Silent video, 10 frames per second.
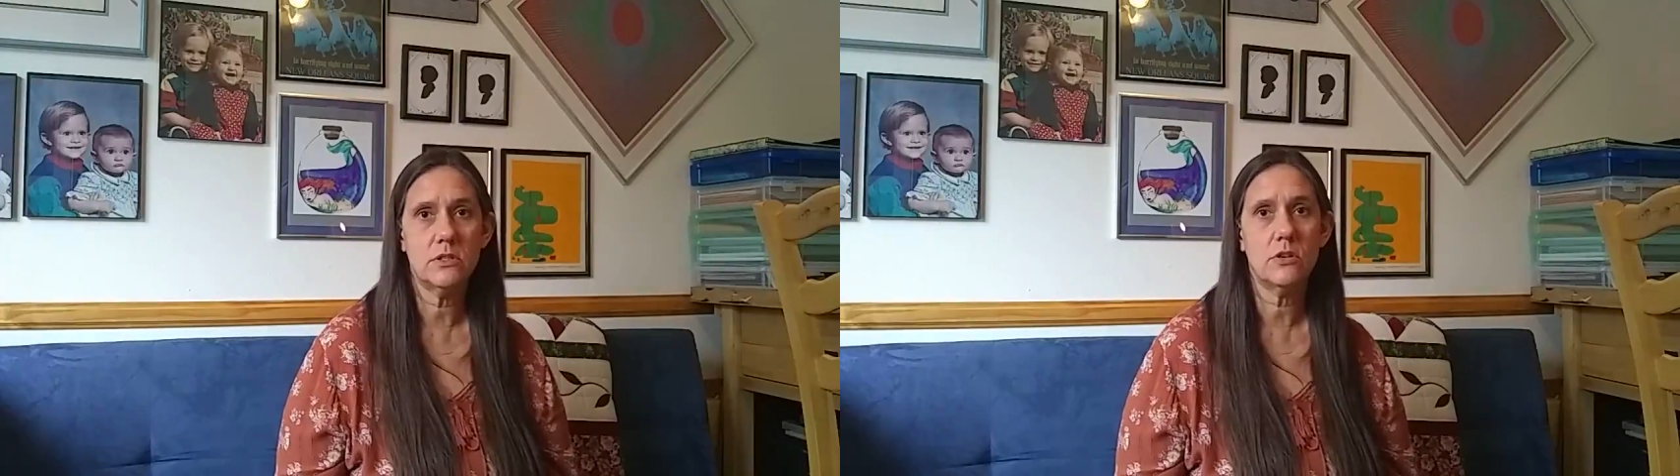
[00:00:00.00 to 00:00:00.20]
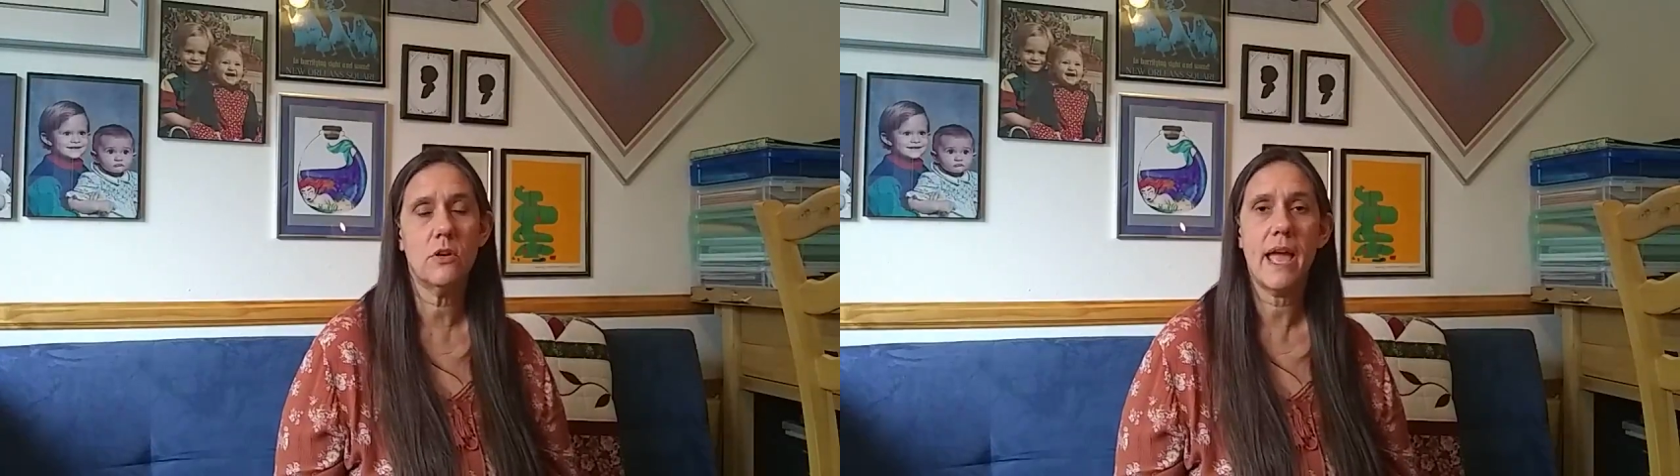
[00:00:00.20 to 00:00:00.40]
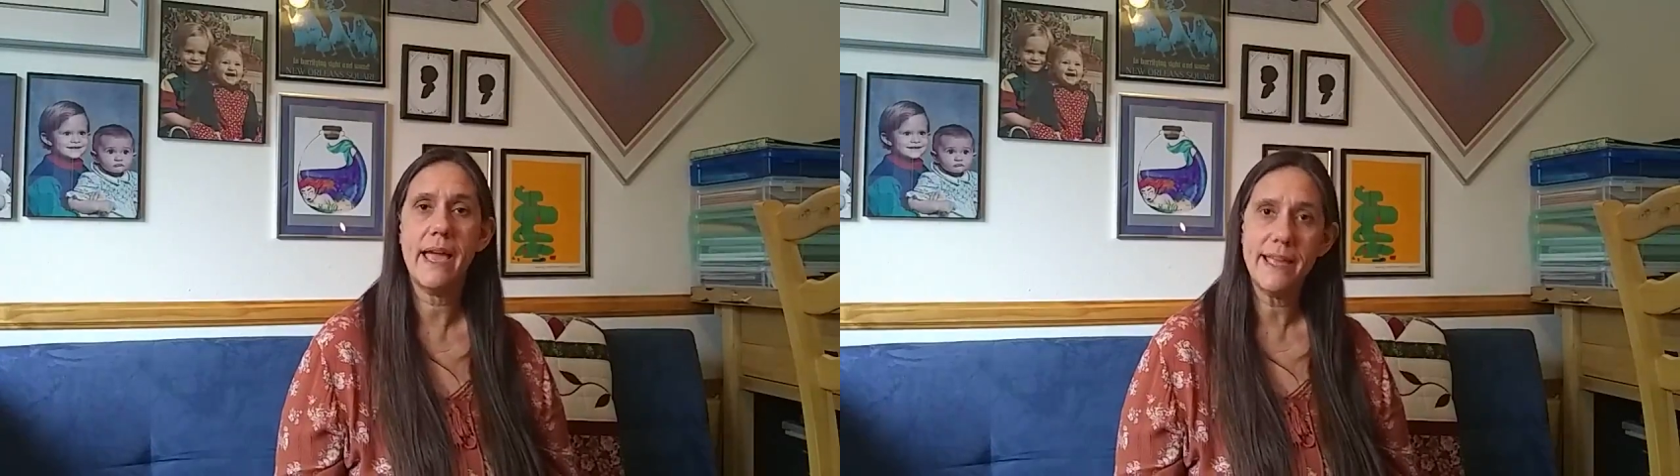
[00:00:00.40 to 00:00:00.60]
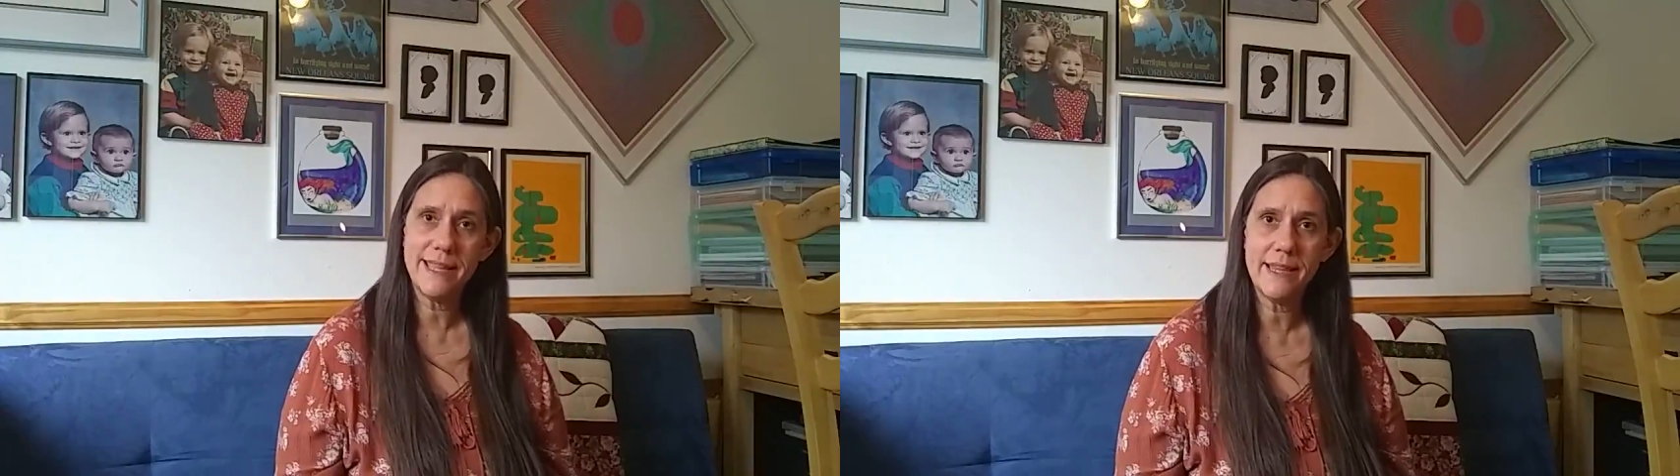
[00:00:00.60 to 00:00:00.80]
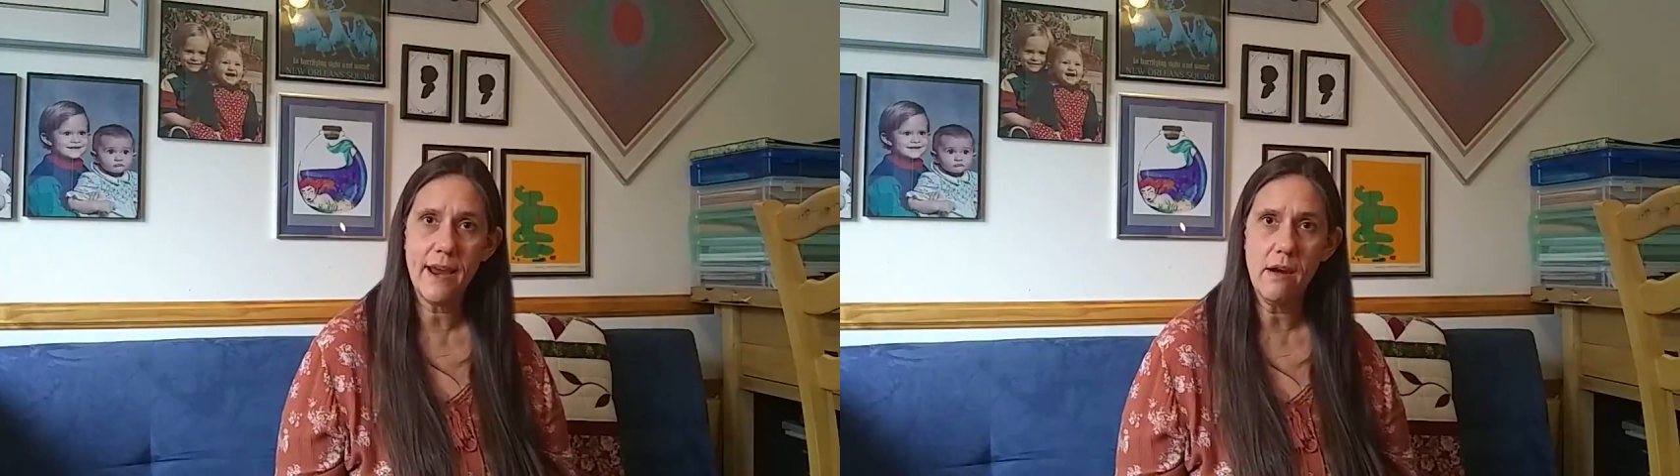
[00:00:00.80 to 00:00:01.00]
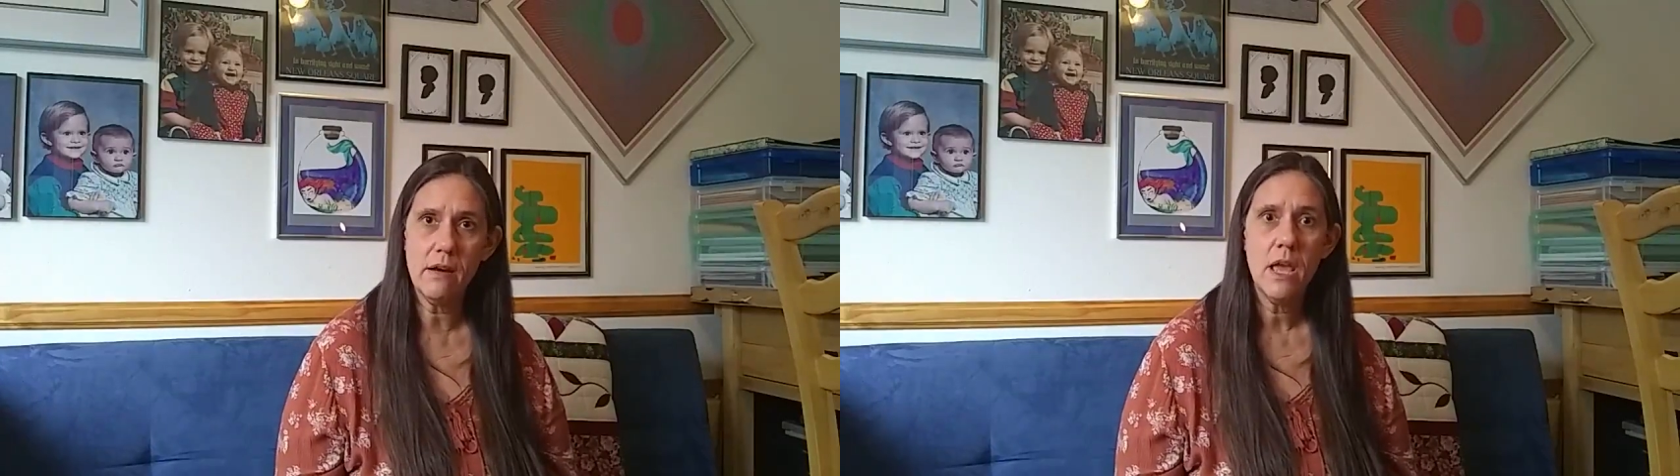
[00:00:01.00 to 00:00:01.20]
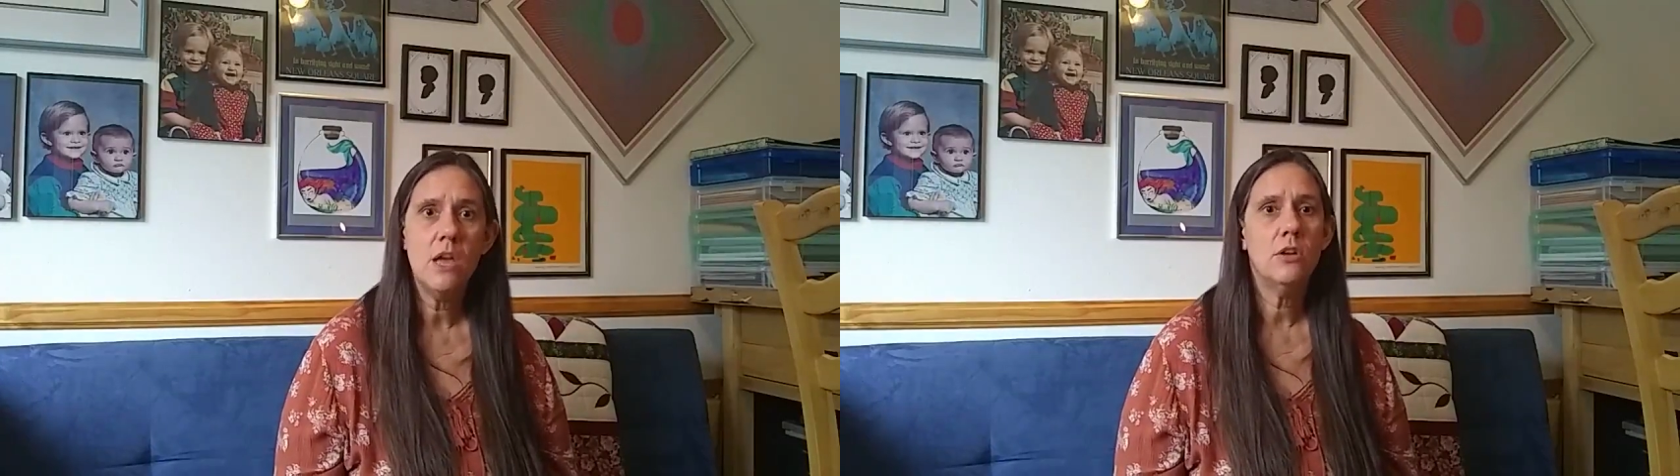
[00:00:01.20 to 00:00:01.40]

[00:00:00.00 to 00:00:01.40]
So hang in there.